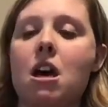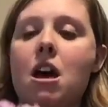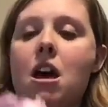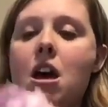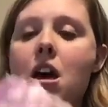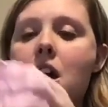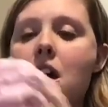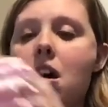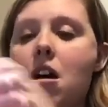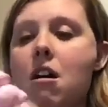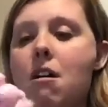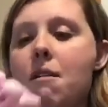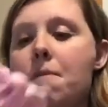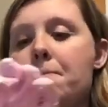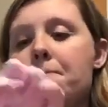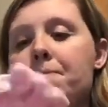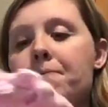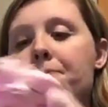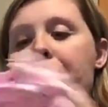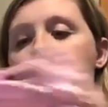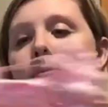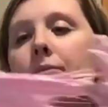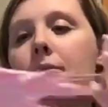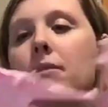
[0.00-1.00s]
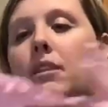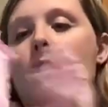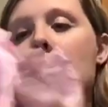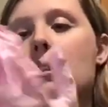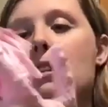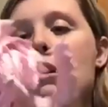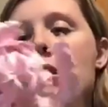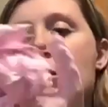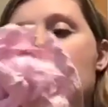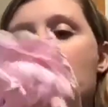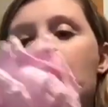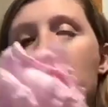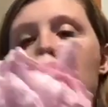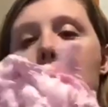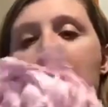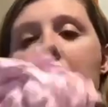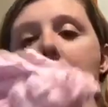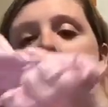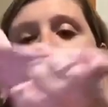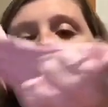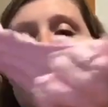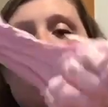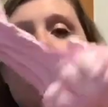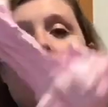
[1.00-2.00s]
But
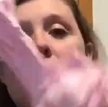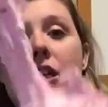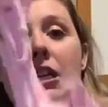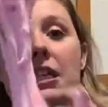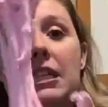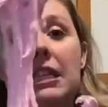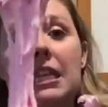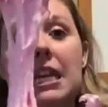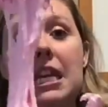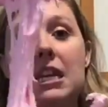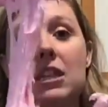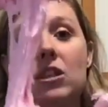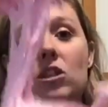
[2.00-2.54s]
as you can see,